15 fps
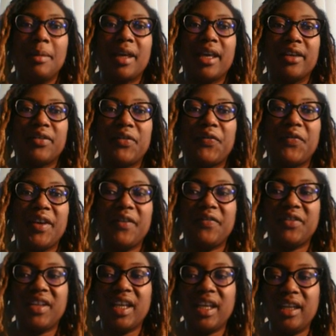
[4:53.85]
Because
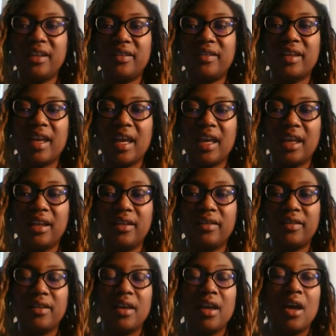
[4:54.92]
15
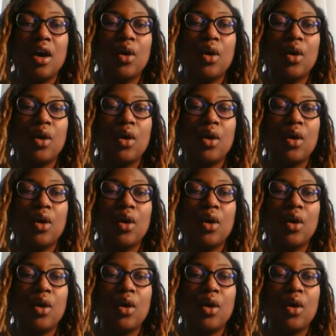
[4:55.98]
tens,